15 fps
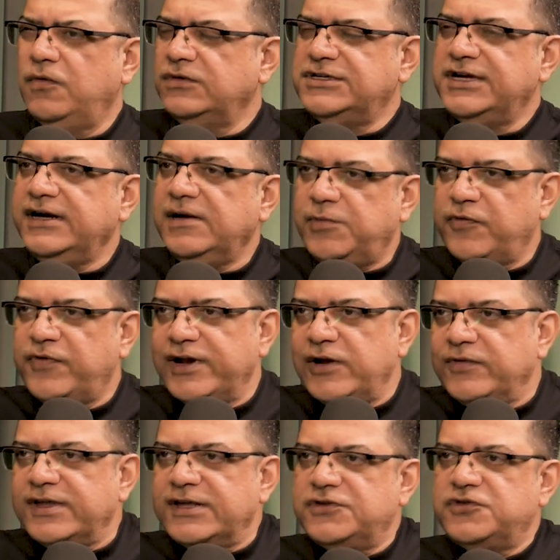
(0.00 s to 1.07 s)
General profile of
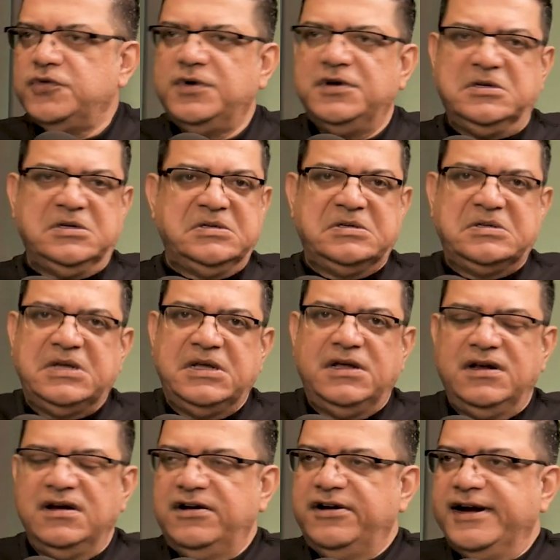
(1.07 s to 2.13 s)
the issuers,
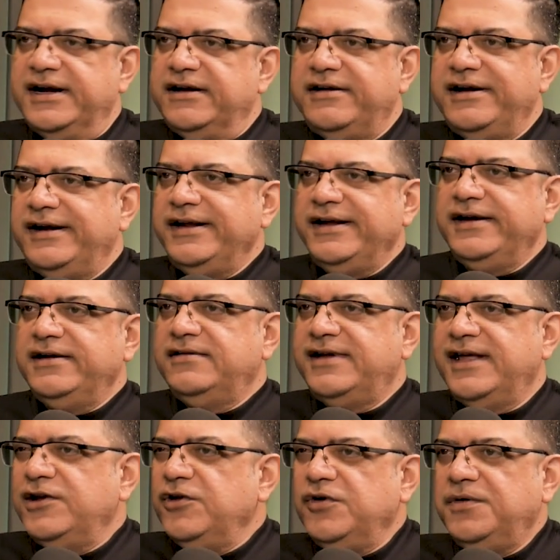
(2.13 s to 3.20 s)
credit rating,
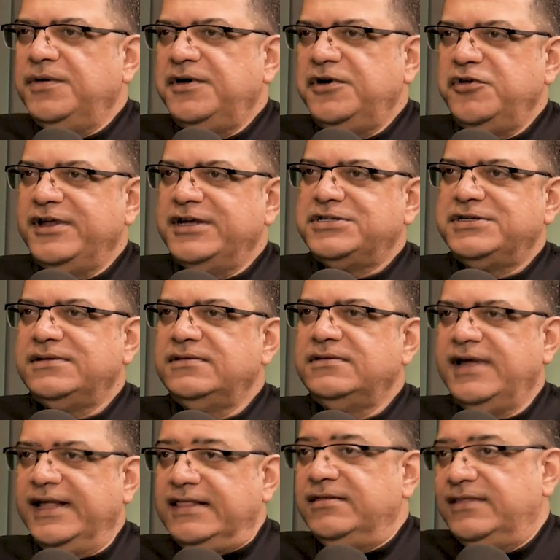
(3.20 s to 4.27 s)
tenure, duration,
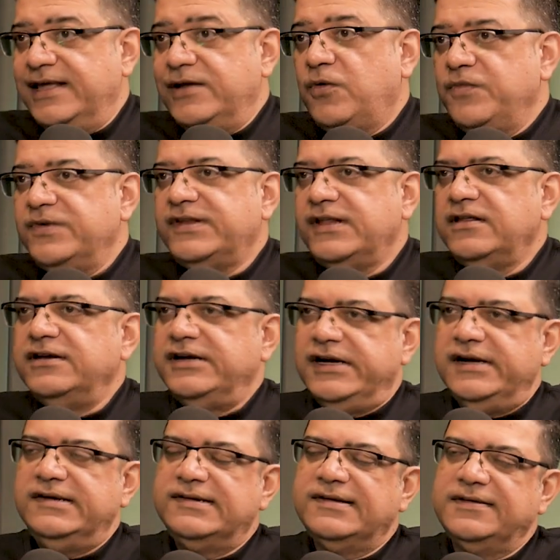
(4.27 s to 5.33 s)
and then obviously the
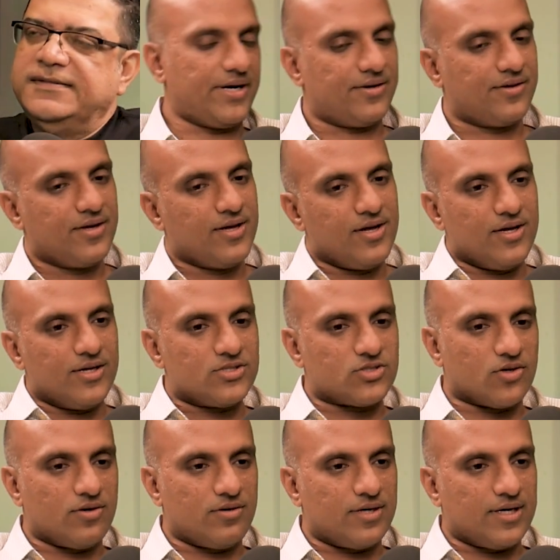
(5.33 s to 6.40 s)
yields. Right.
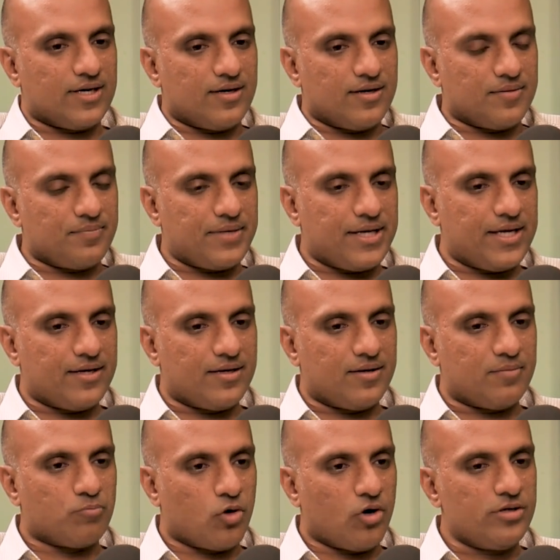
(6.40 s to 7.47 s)
So
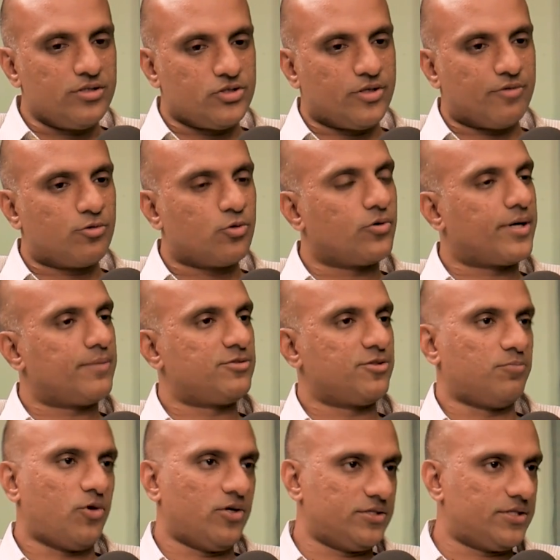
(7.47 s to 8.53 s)
in bonds, you have two
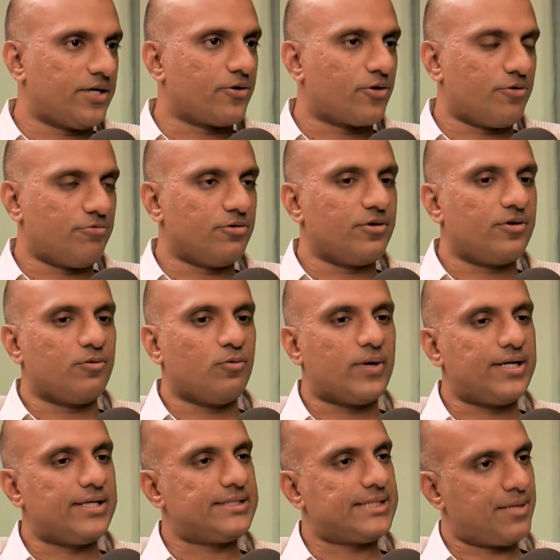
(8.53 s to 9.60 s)
types of bonds that are offered.
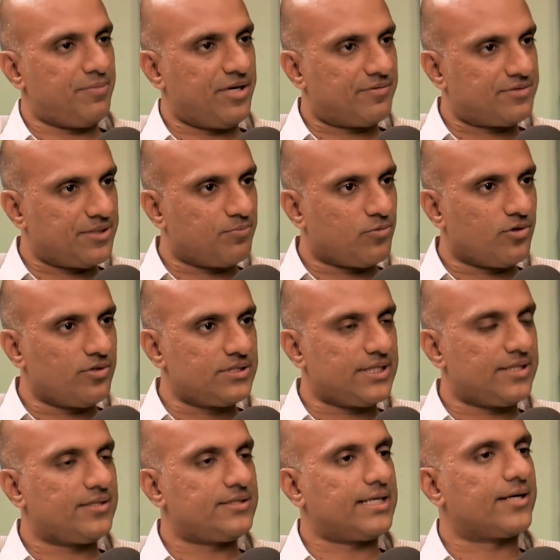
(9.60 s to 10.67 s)
One is NBFC
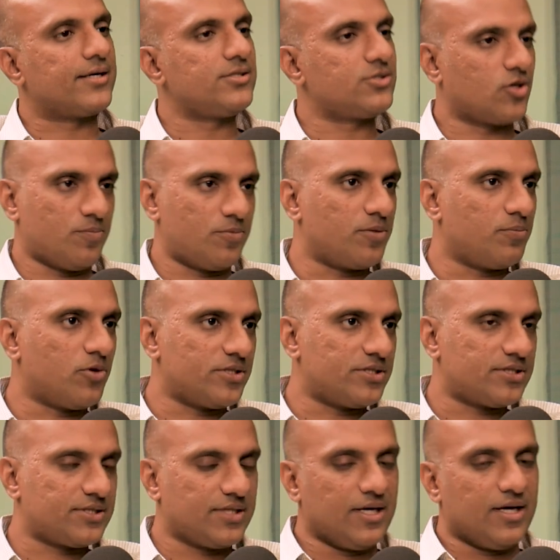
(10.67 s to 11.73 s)
bonds and the second is corporate
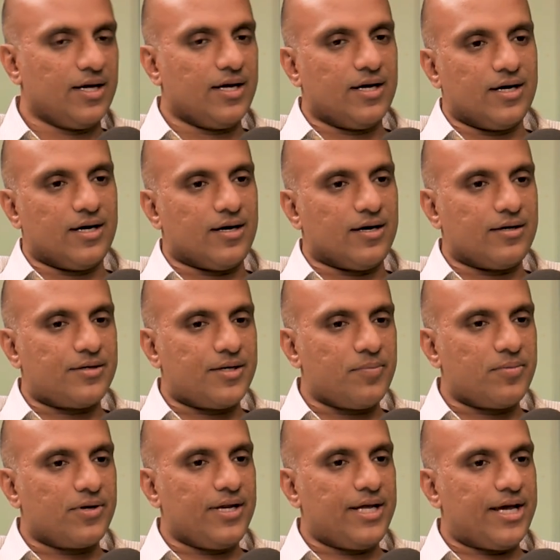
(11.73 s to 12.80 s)
bonds.
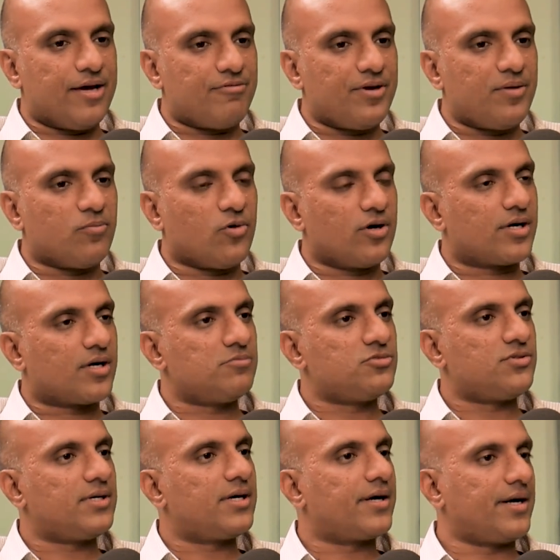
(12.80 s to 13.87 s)
Typically, every bond
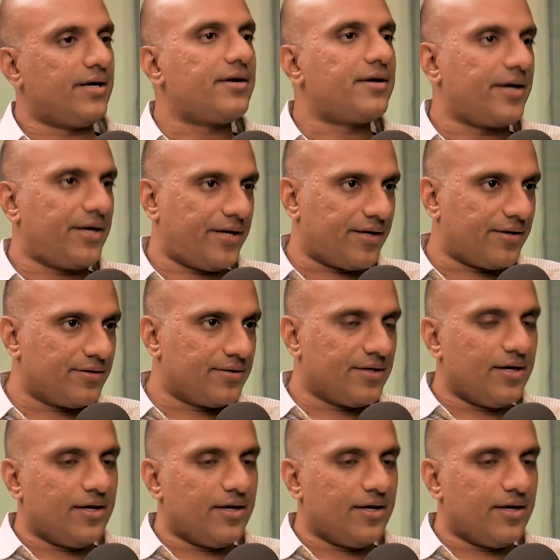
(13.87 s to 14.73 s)
comes with a credit rating.